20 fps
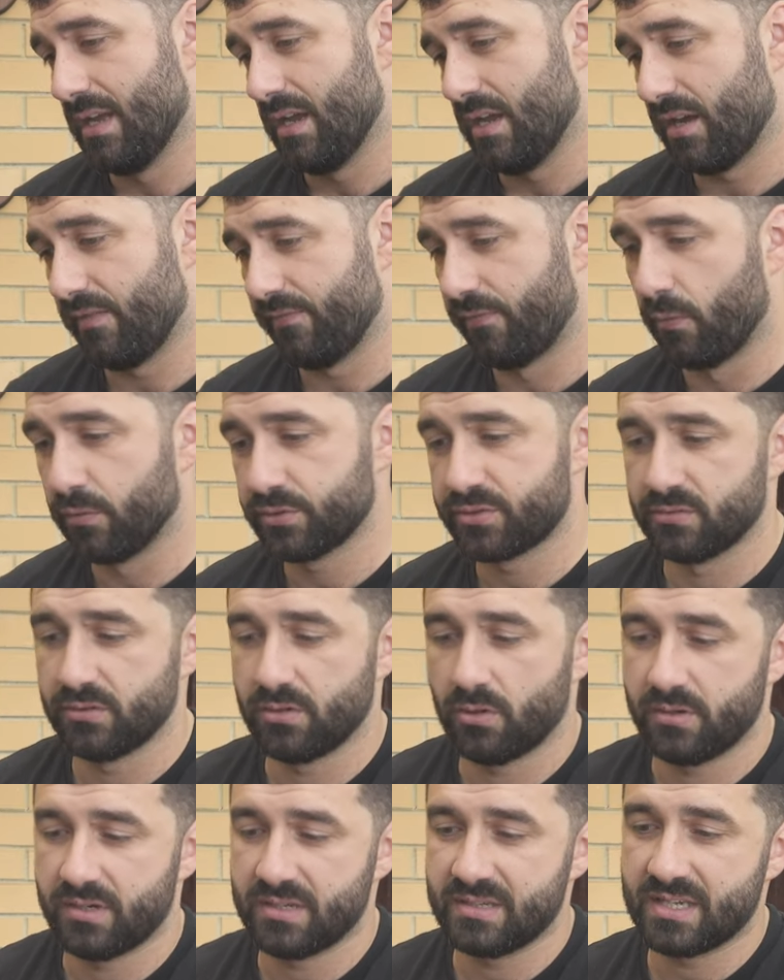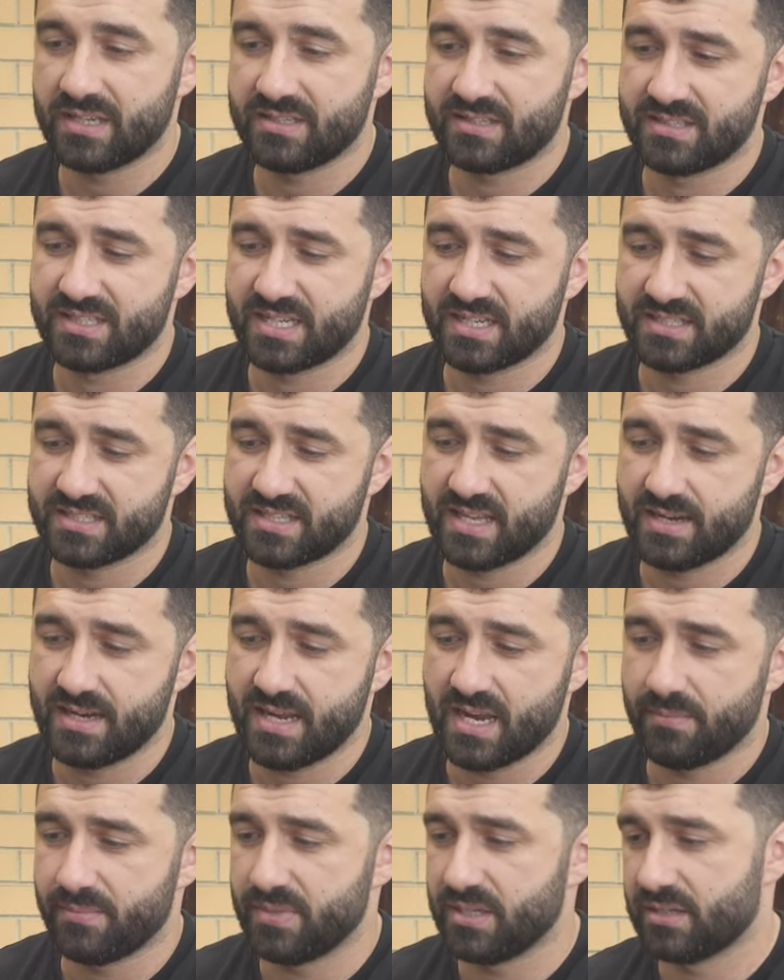Unfortunately, I didn't get to test that
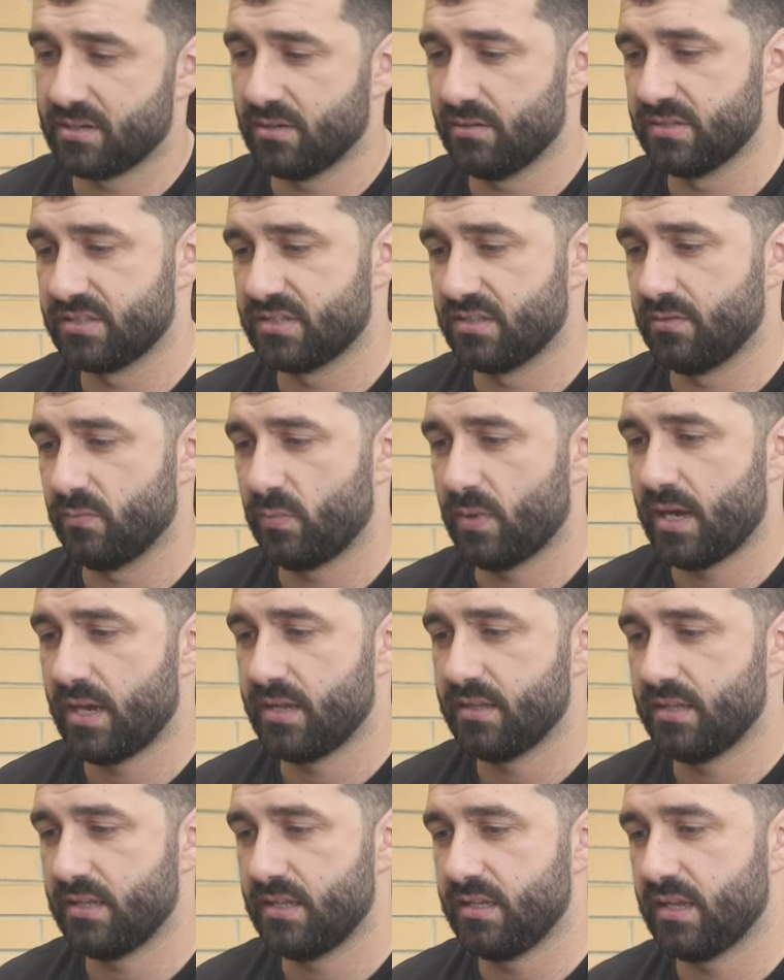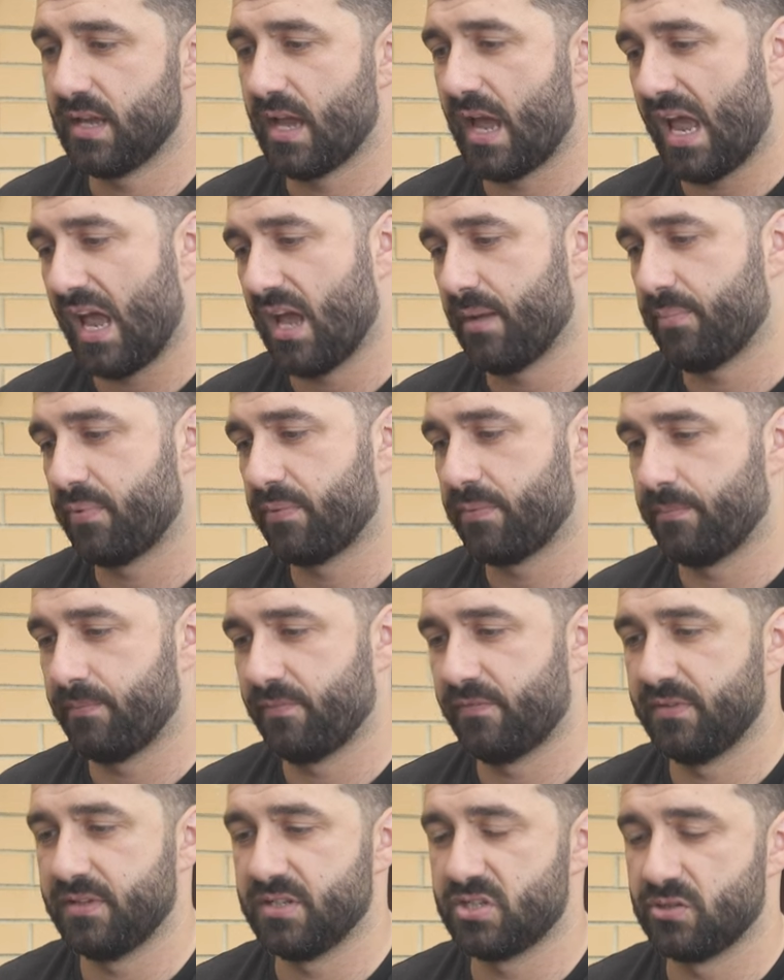out because of the way the app
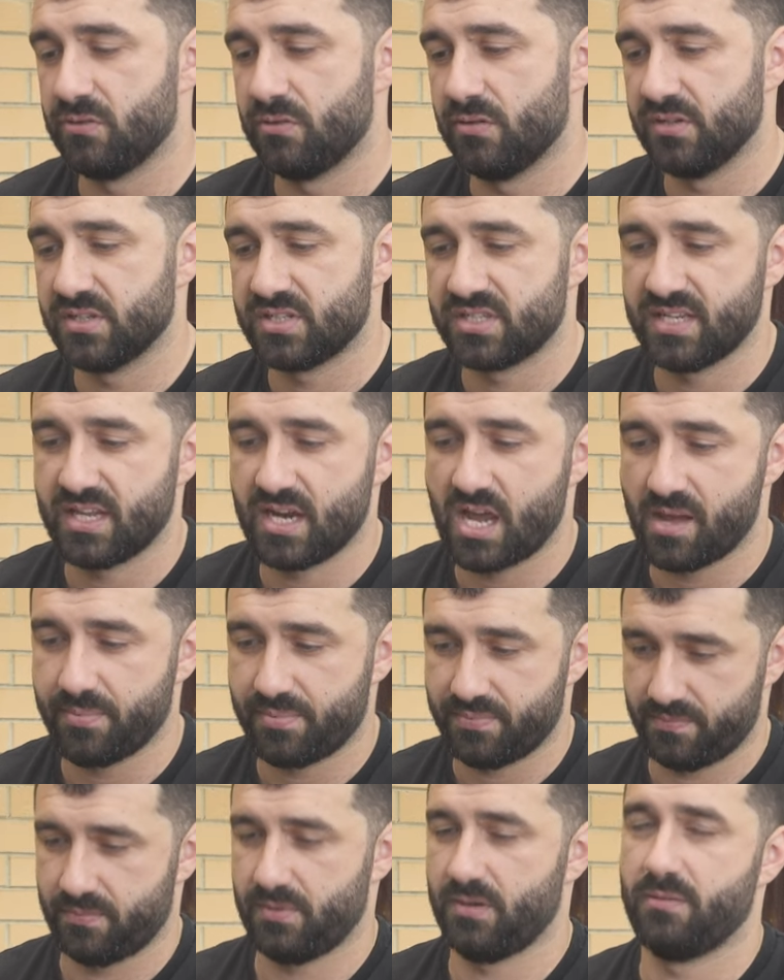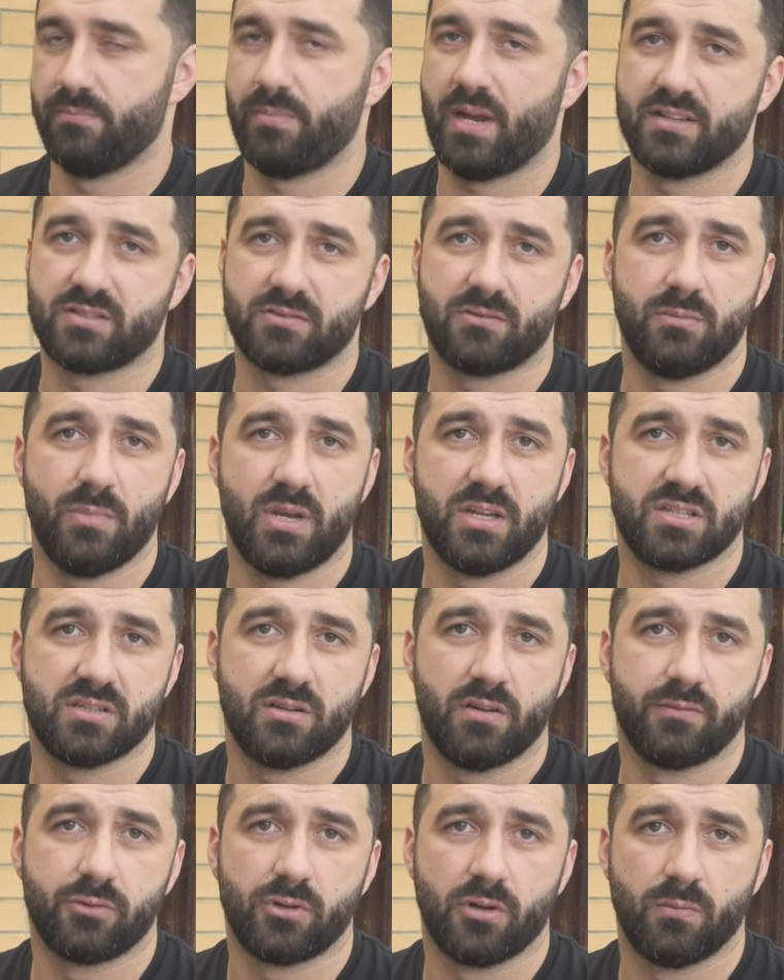for this unit is set up. It basically means that
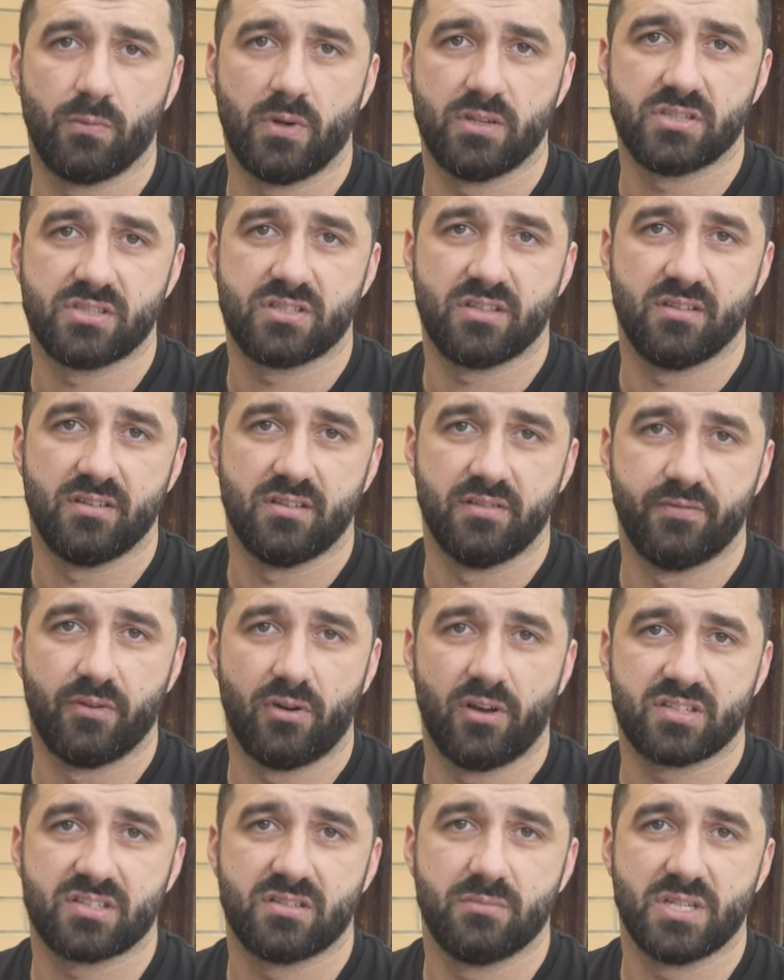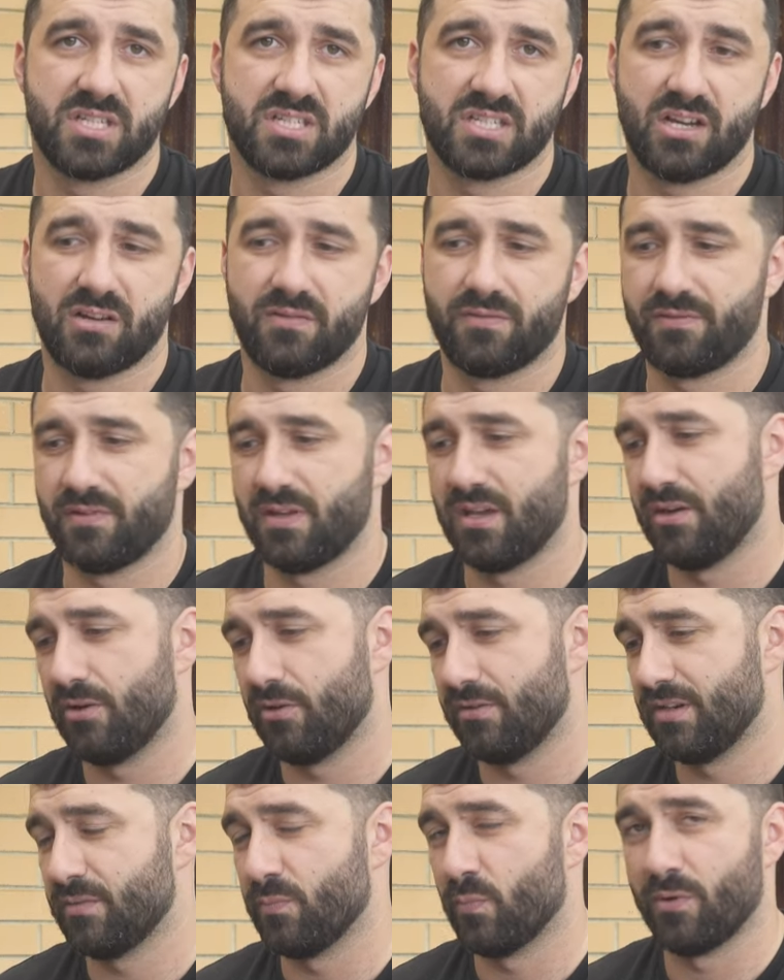I've got to register the device to myself, and
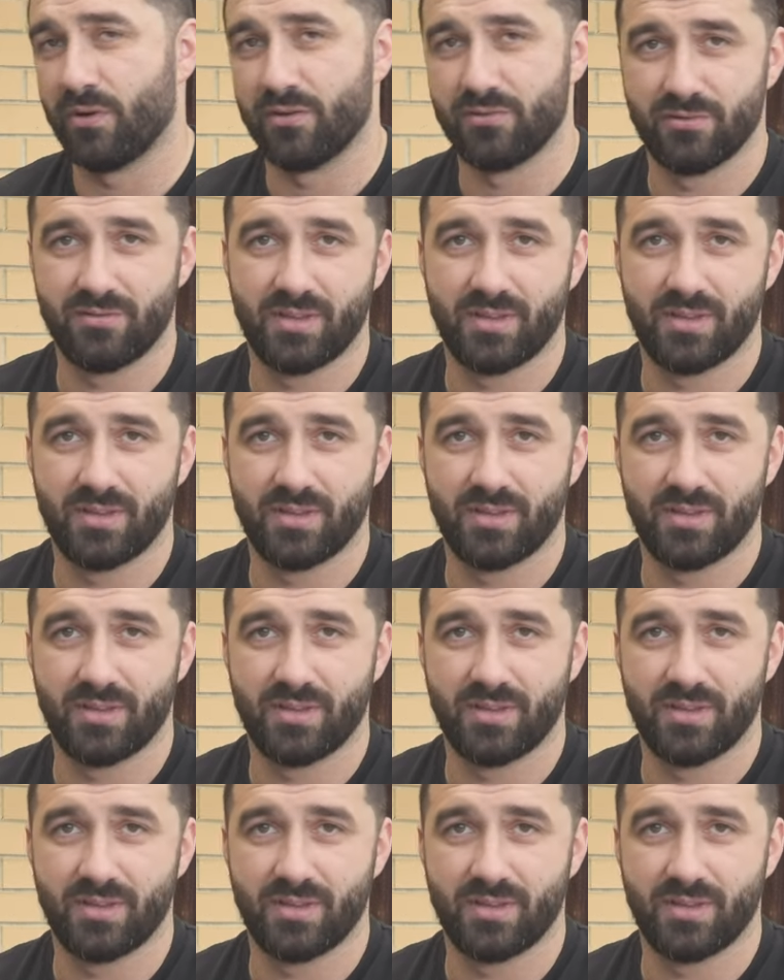I didn't want to do